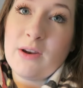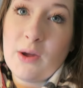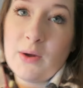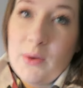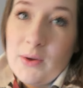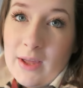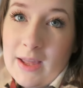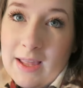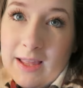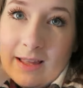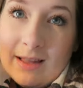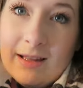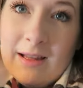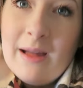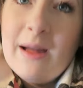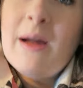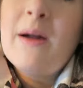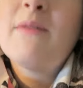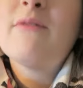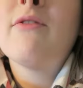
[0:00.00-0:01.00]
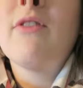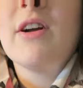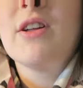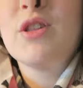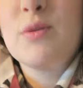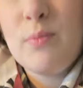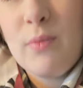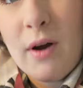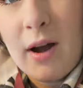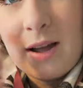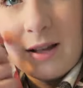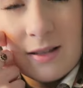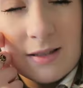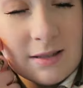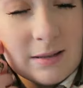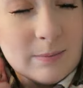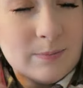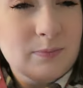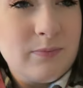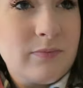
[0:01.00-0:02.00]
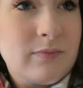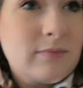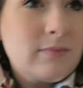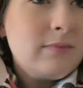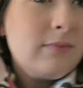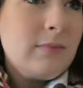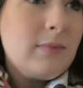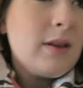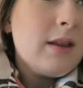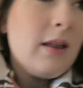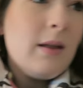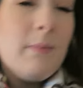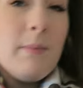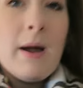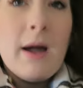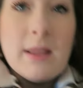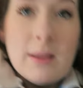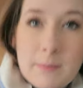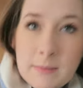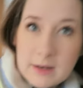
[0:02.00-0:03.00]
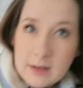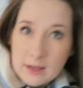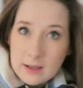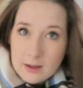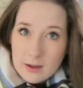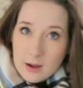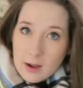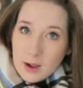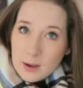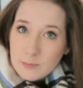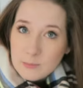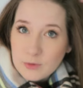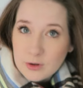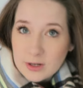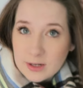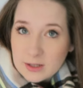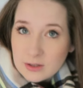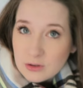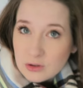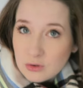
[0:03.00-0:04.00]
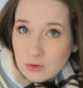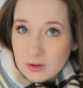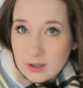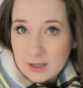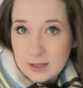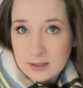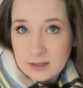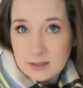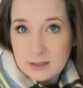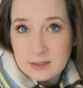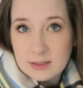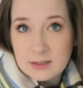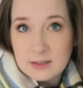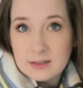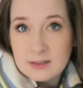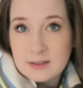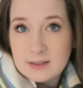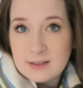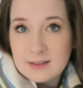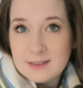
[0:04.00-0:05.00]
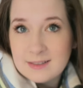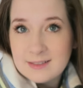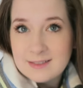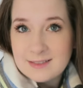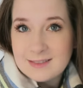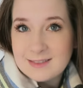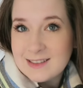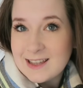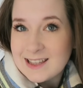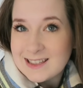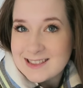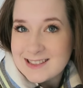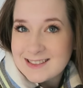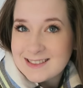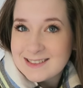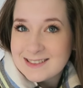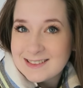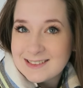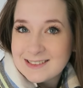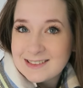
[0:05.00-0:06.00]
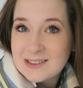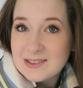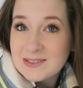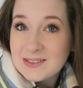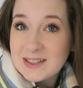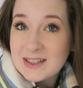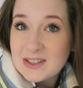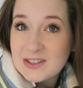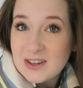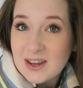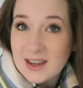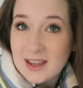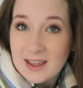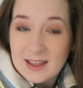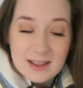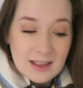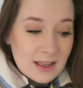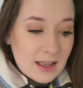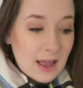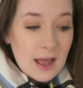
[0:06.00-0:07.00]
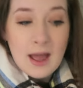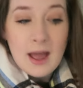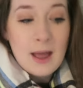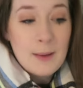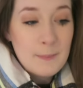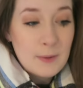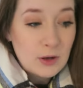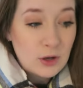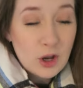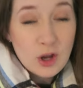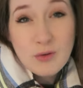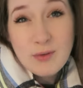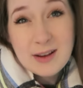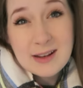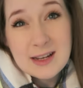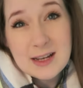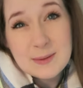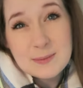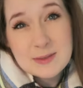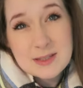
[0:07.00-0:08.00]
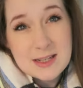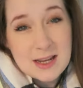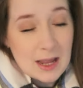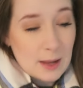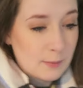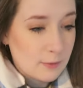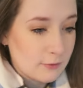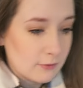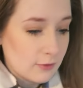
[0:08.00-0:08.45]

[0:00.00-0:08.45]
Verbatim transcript: no heat French braids. But at the minute, I'm really enjoying this really enjoying it. Um, no red lip today, I'm